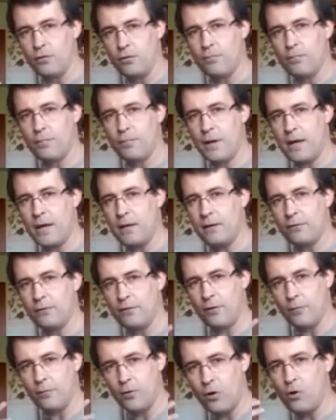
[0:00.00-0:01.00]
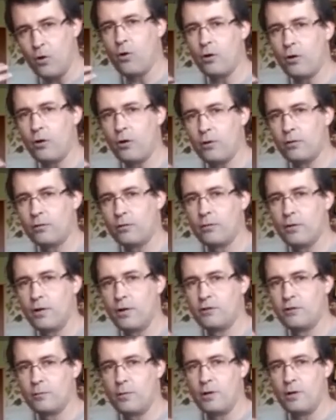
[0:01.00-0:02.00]
paint from your
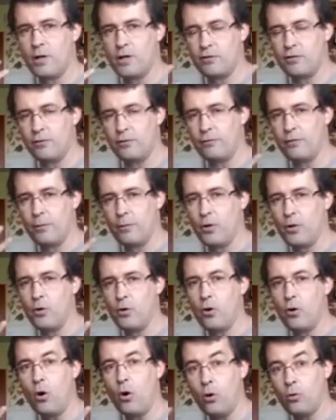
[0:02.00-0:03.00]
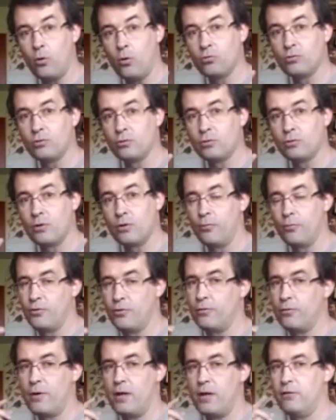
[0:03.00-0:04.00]
inspiration, from your own
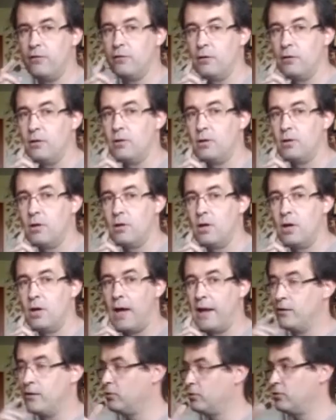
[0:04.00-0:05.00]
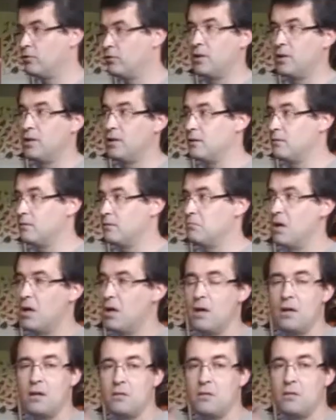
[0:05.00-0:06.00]
observation, and not only
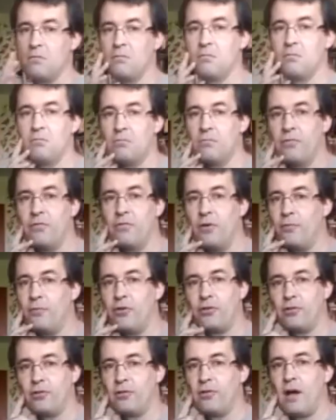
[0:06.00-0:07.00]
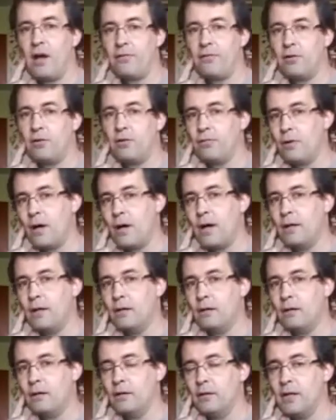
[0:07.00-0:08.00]
from photographs you find
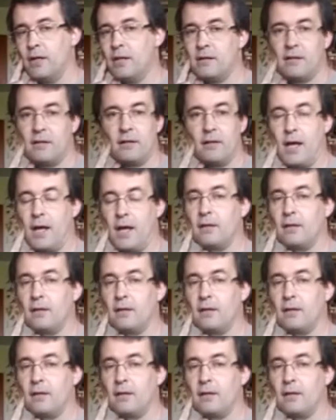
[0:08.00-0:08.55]
on the internet.